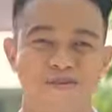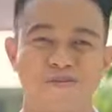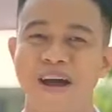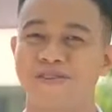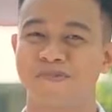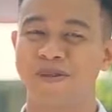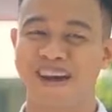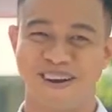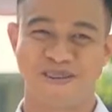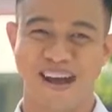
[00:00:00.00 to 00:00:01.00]
Throughout your
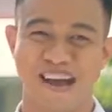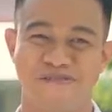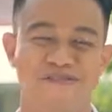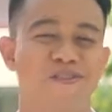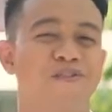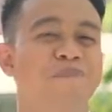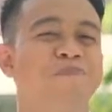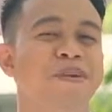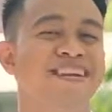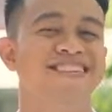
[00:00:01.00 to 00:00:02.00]
paragraph,
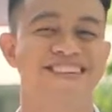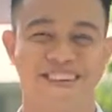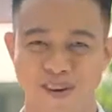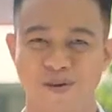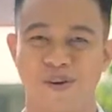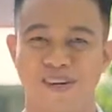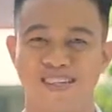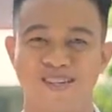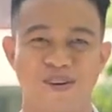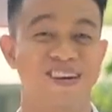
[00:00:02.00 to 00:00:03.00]
repeat
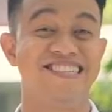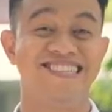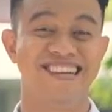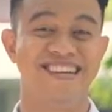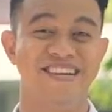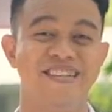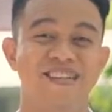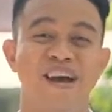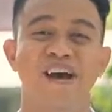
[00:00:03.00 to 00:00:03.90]
keywords or ideas